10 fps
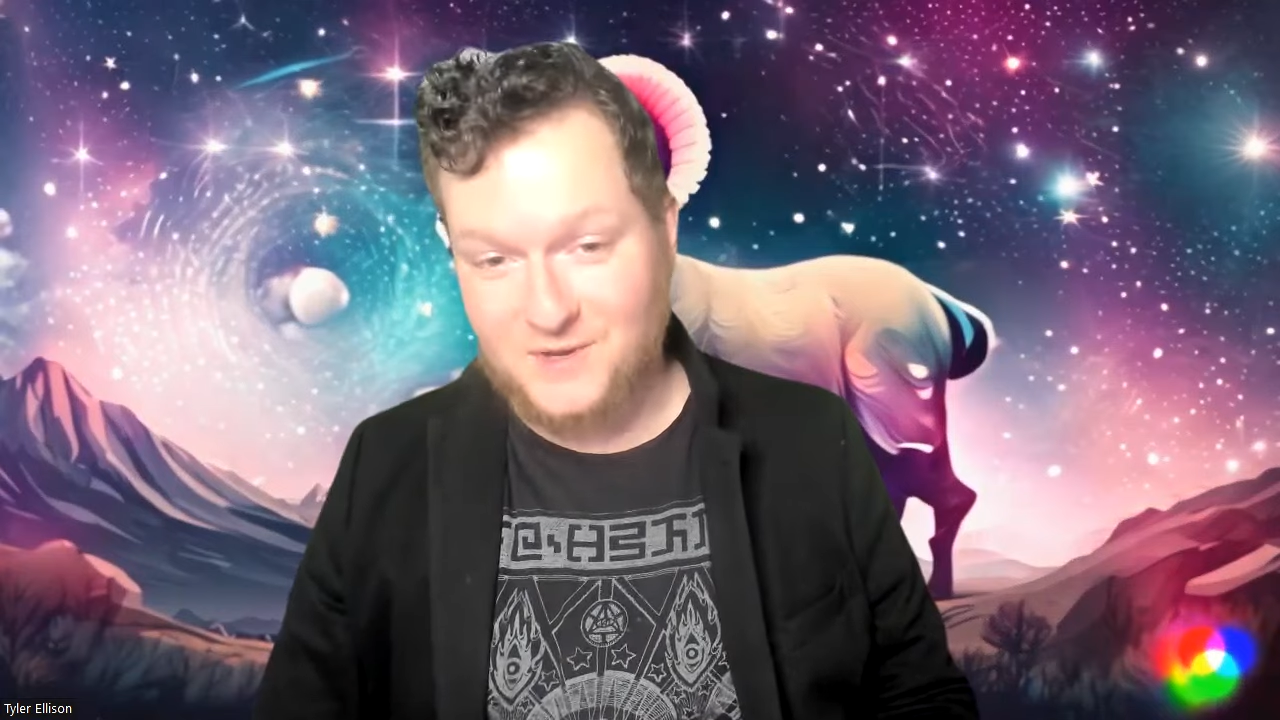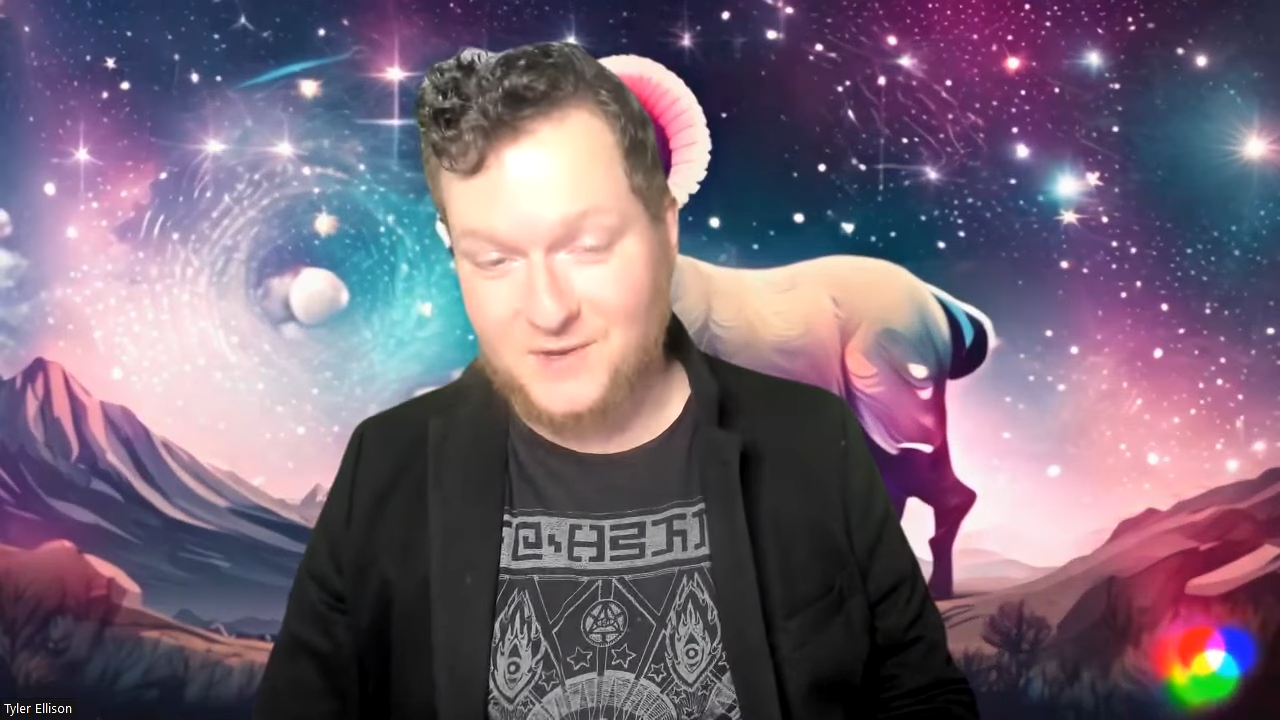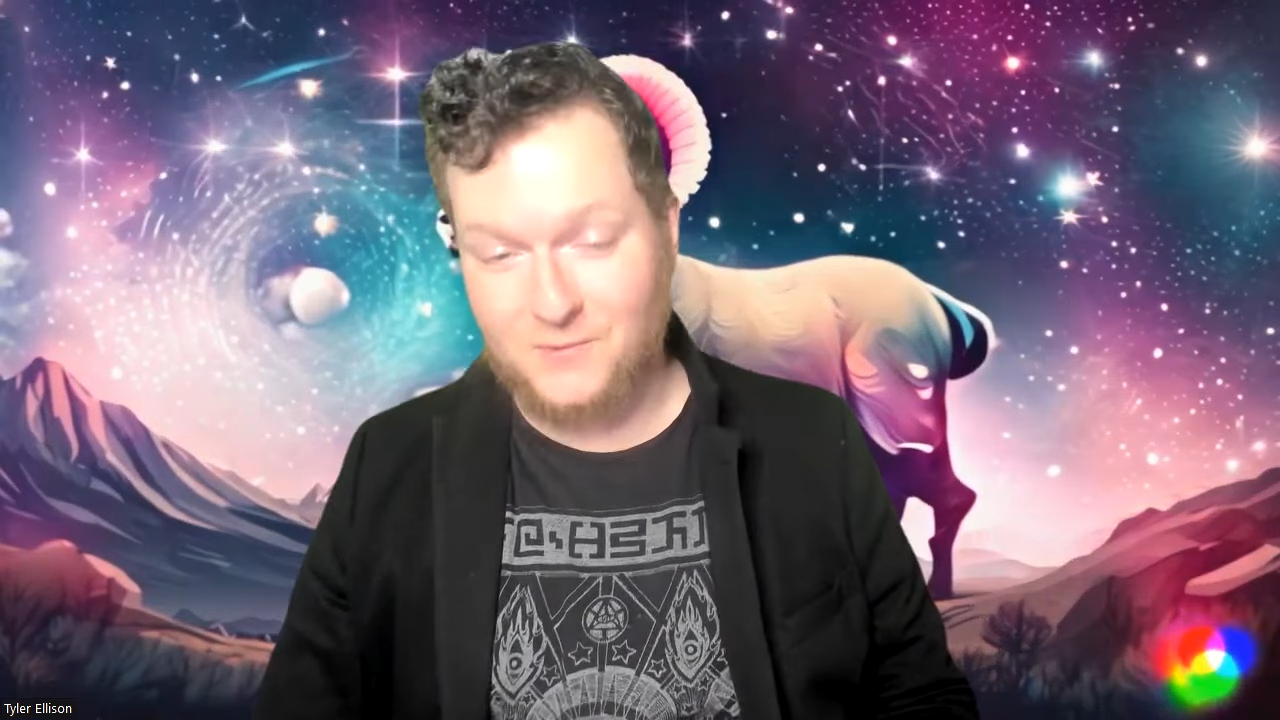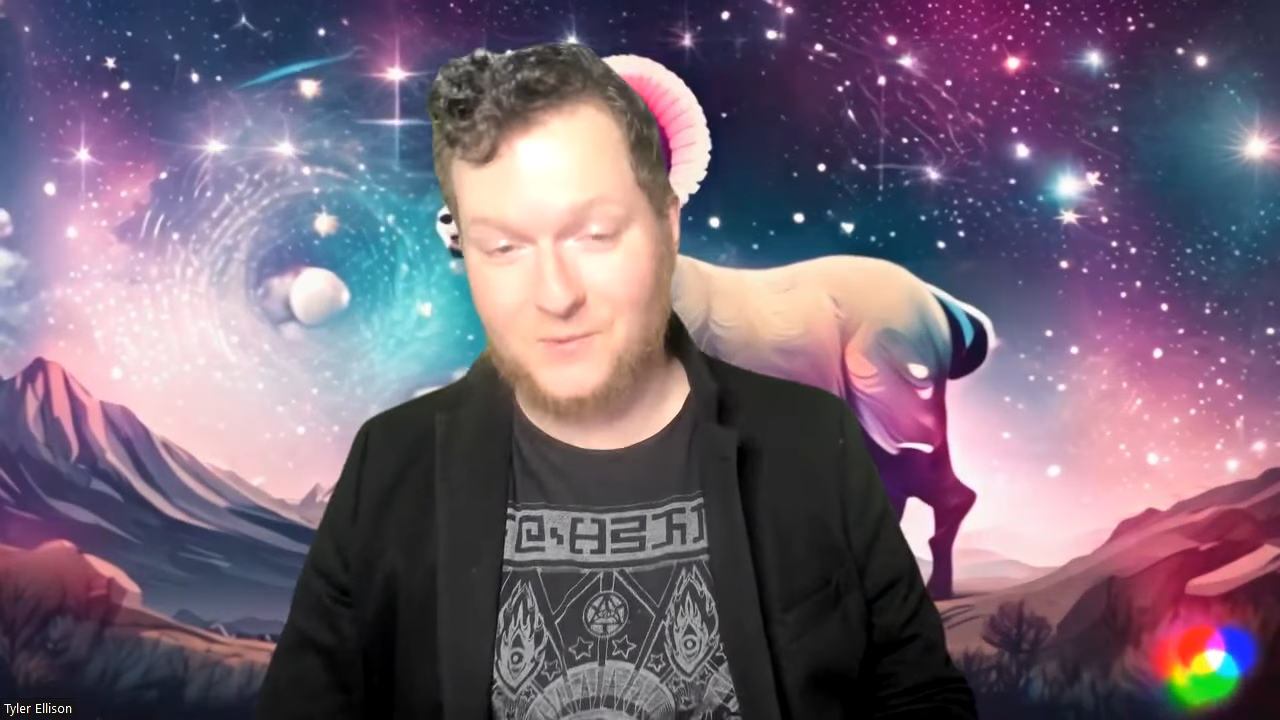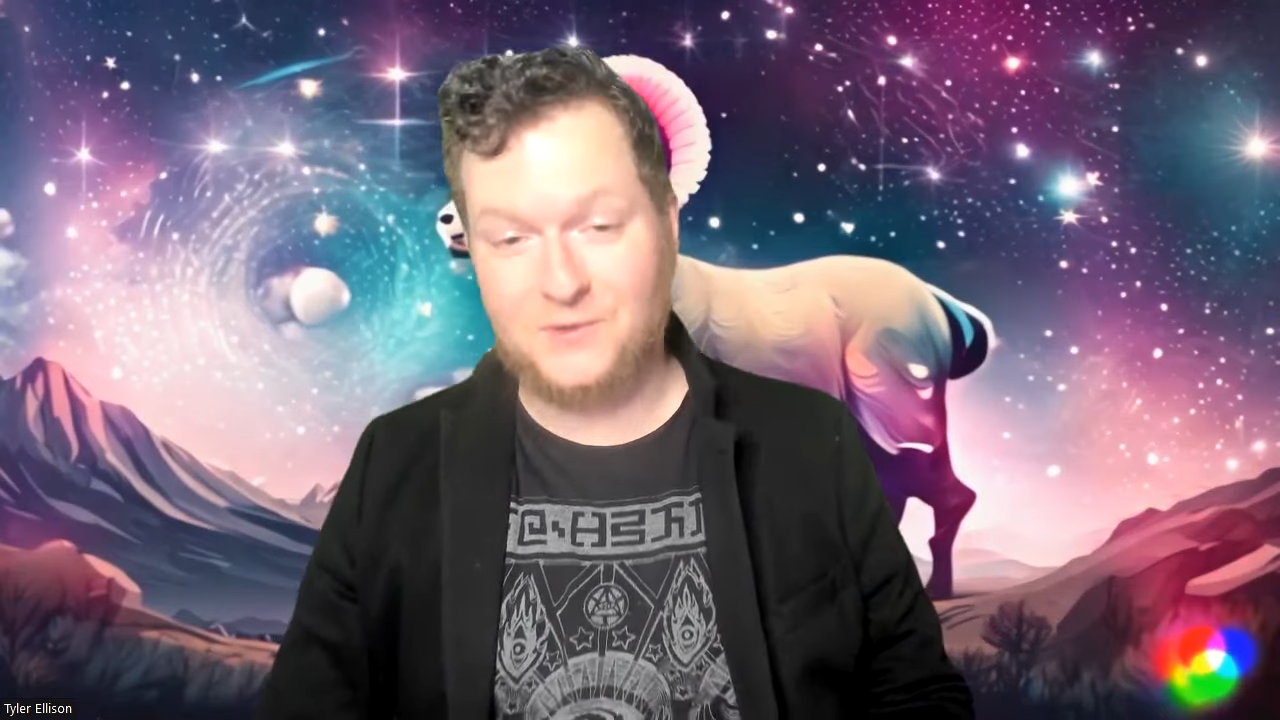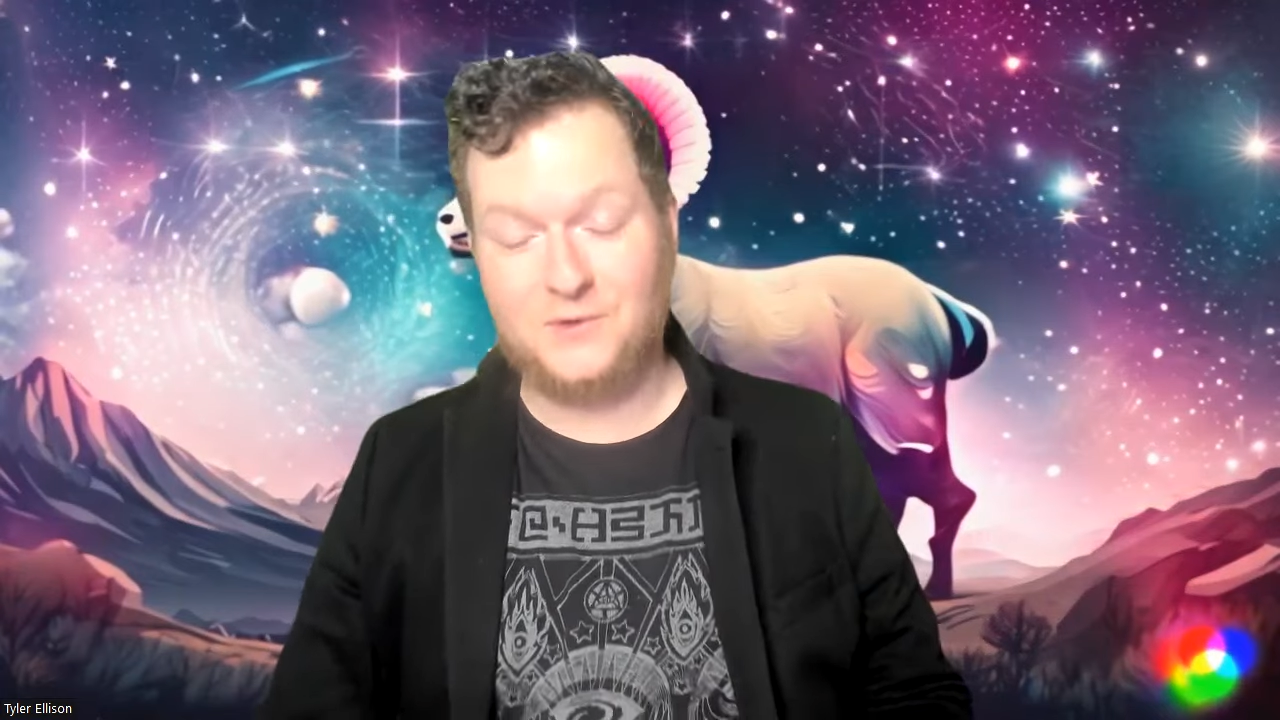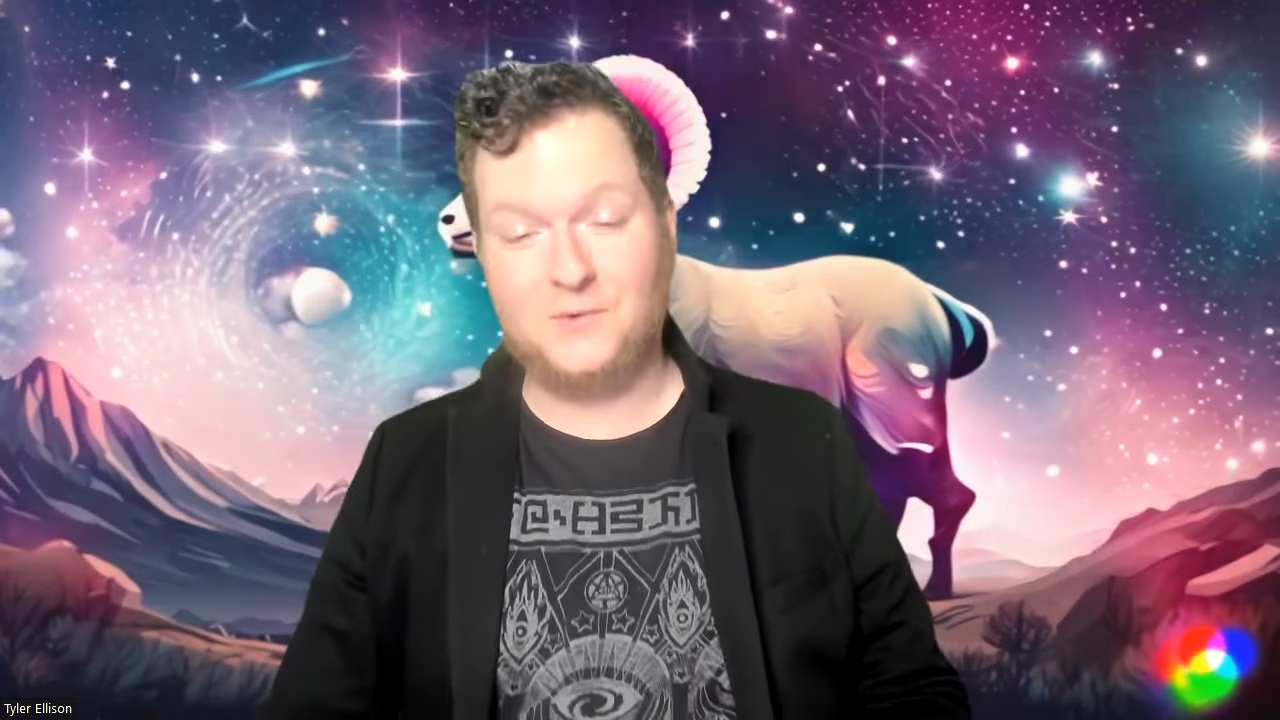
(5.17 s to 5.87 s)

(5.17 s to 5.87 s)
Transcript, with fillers: be here with